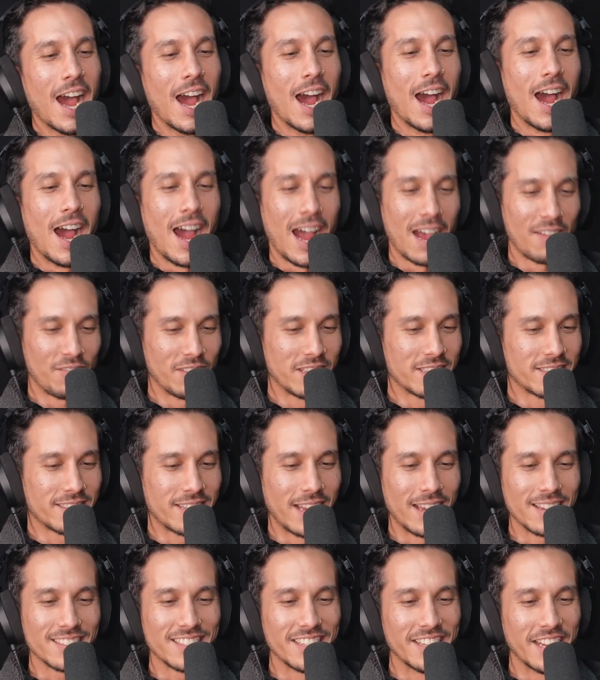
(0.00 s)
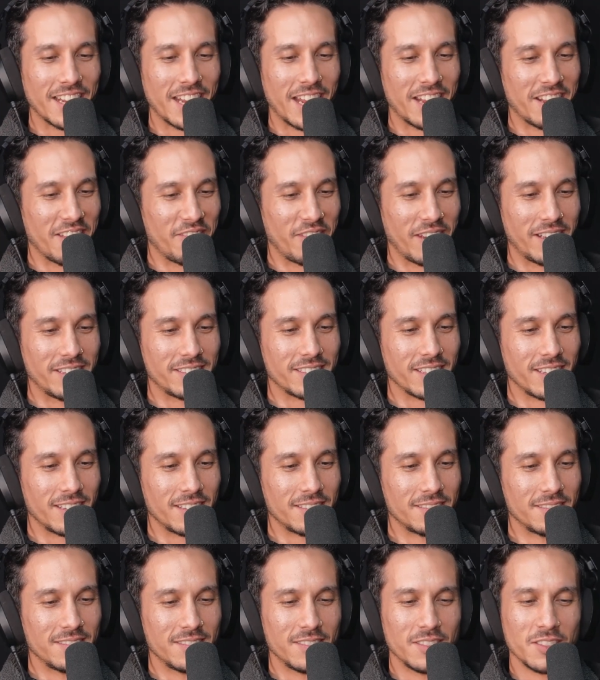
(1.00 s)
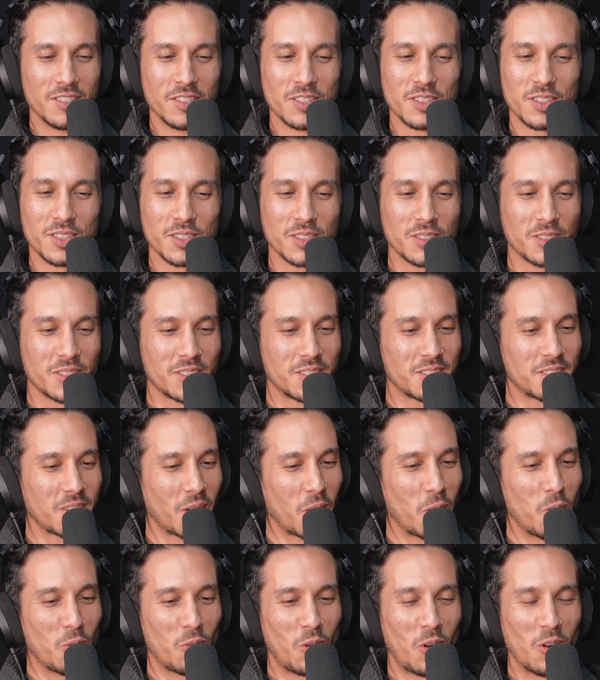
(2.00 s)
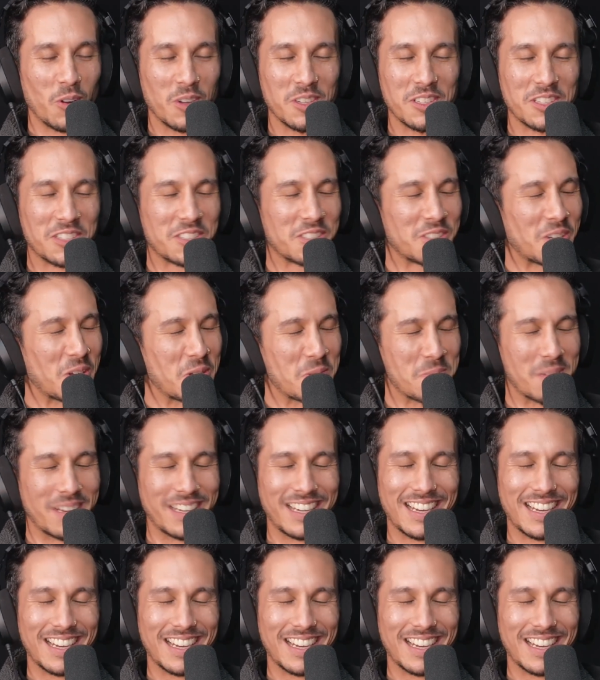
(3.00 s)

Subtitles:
Having sex in an elevator, so wrong on so many